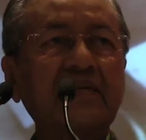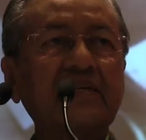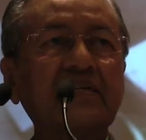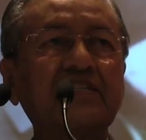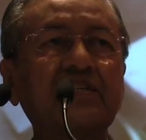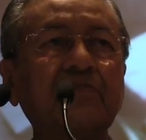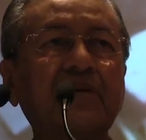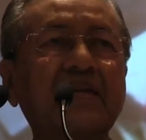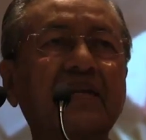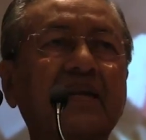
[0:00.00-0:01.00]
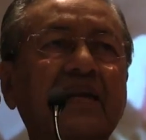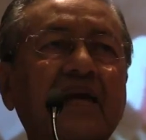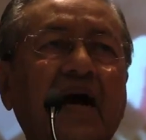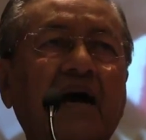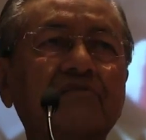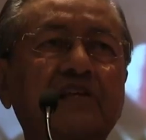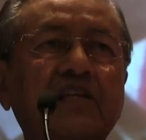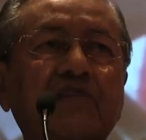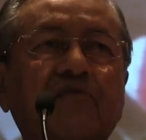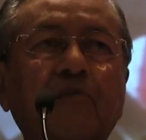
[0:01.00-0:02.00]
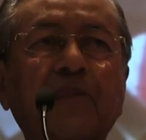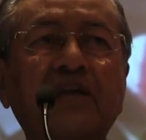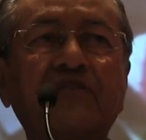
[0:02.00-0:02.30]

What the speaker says: In the years immediately after the